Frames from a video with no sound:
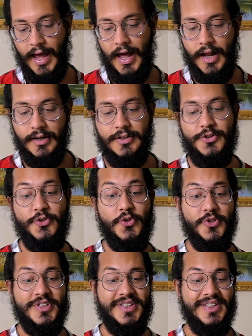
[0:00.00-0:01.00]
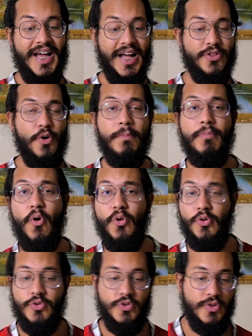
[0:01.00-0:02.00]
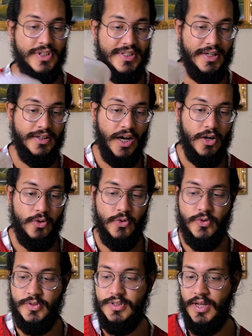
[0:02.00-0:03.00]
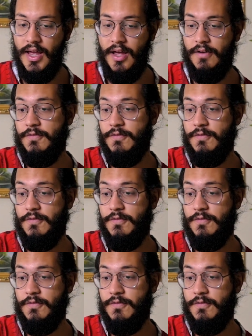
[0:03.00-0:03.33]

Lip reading: and tostado polo. So these are tacos and